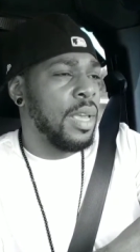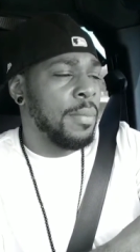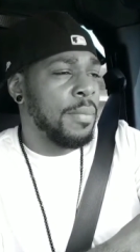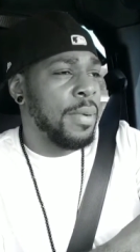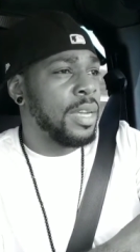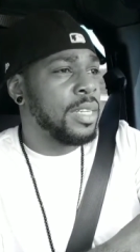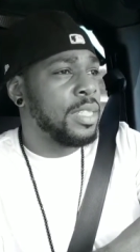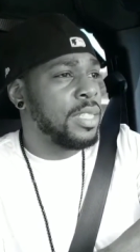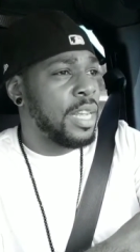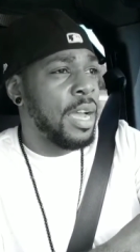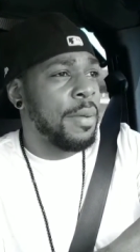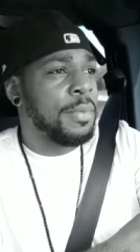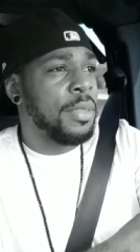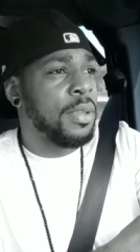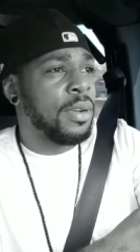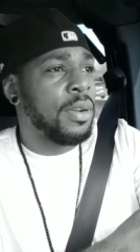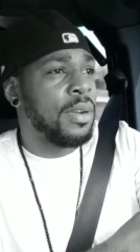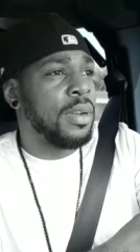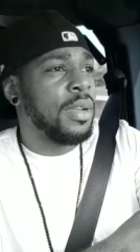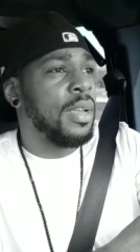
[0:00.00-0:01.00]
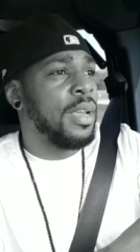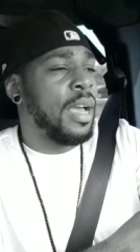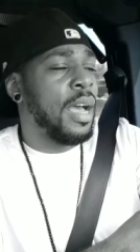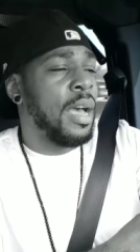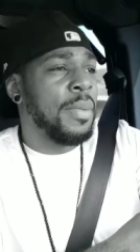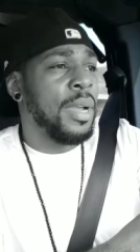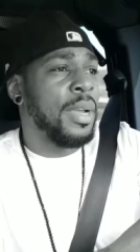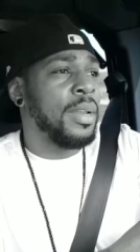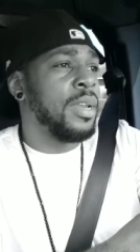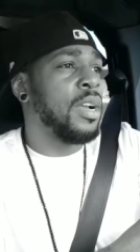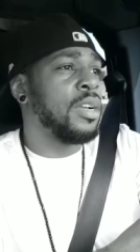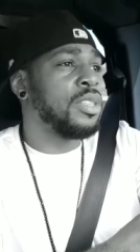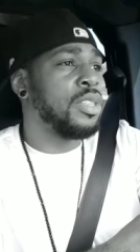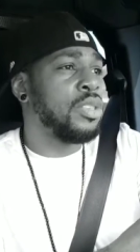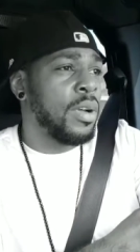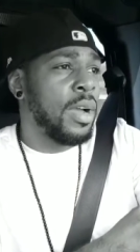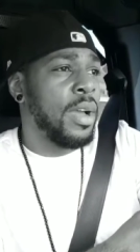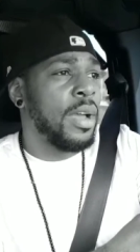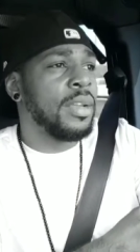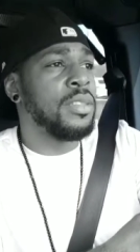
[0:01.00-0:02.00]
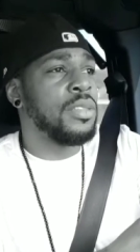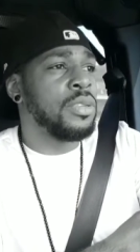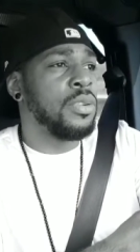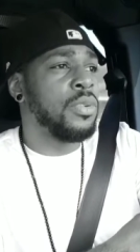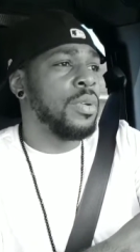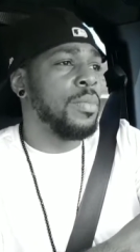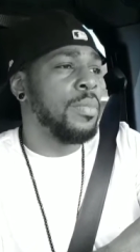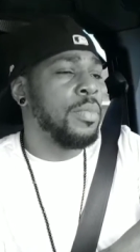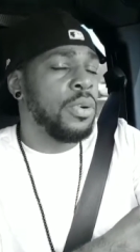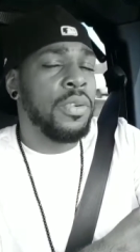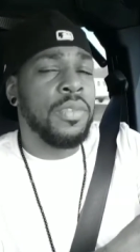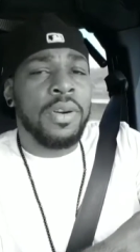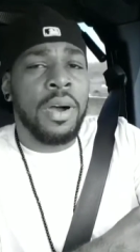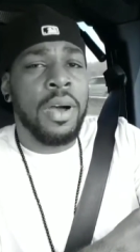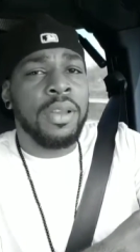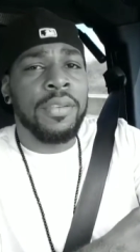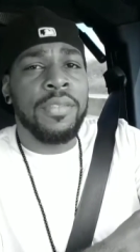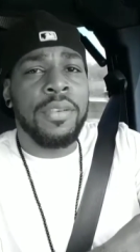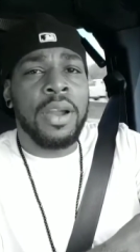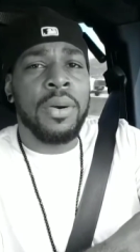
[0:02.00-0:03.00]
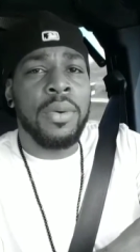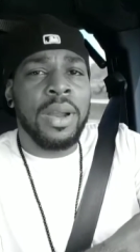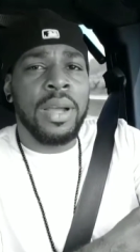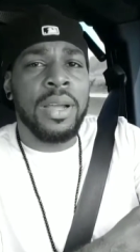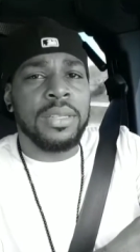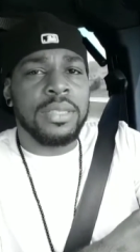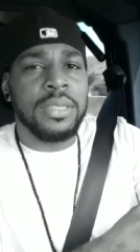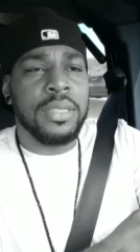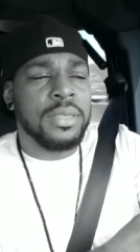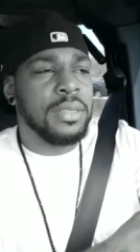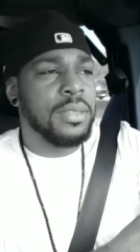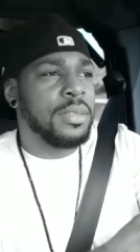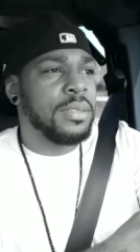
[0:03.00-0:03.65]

And by chapter, I mean they're trying to remove all of our rights.